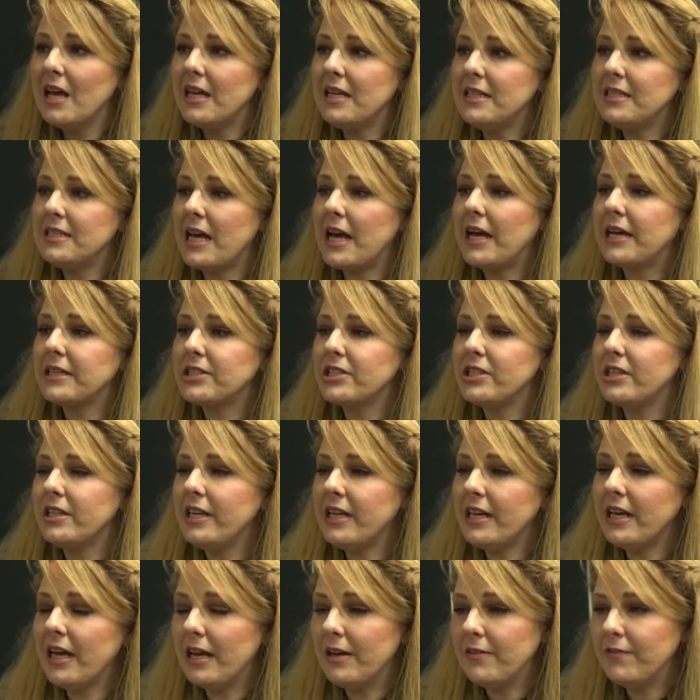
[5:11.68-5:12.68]
It's
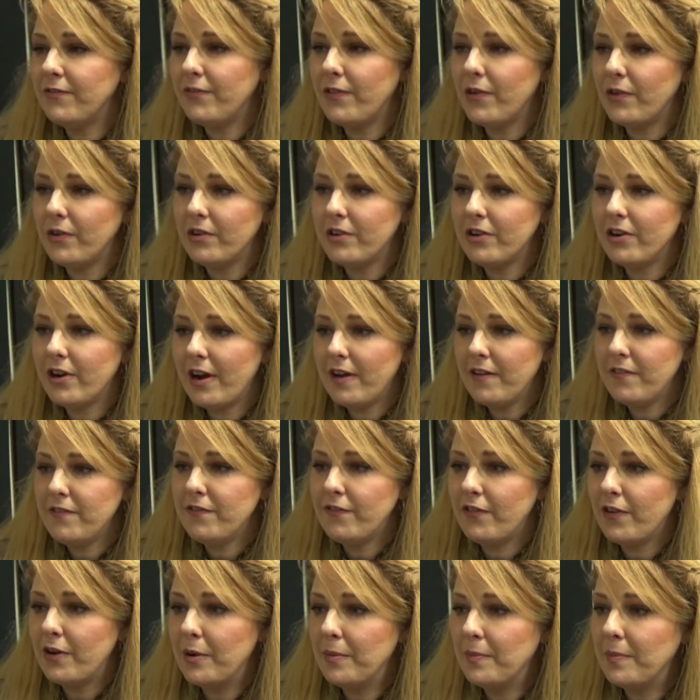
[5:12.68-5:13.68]
actually a photograph
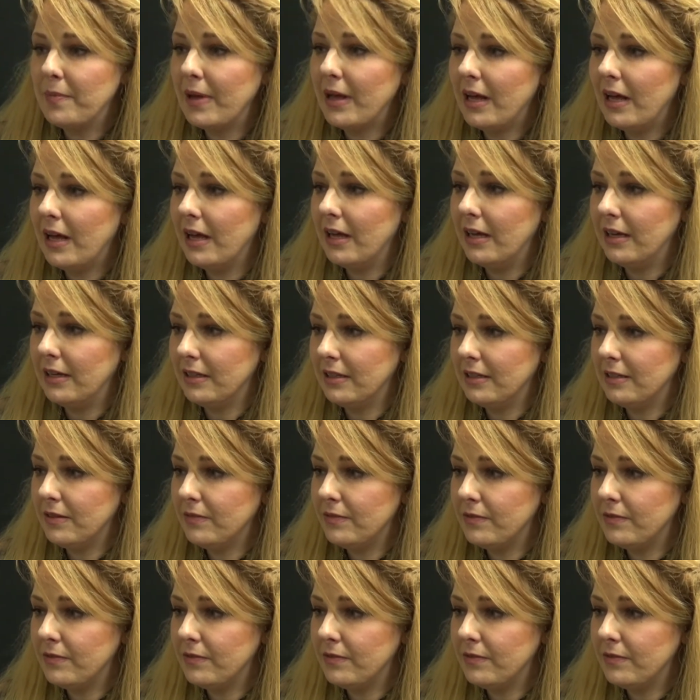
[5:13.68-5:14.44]
from uh,